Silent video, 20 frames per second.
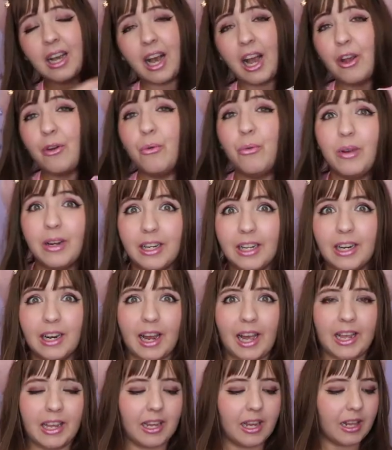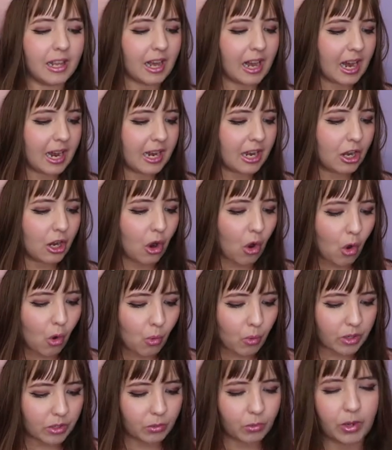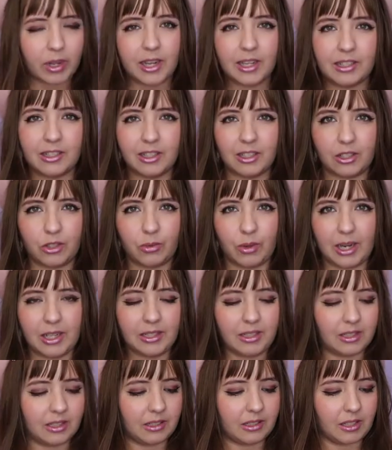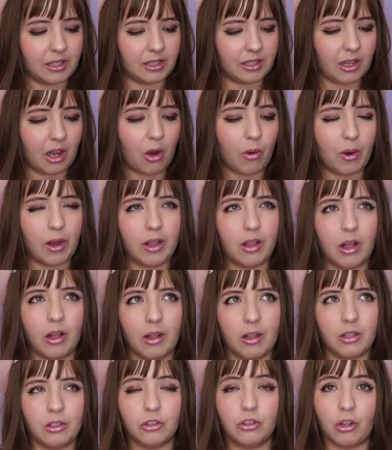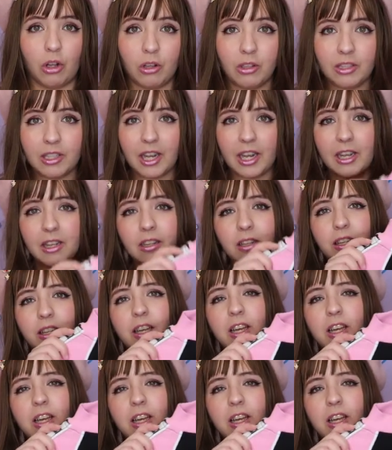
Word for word: I really like it. I always wanted this dress since I saw it on Dollskill.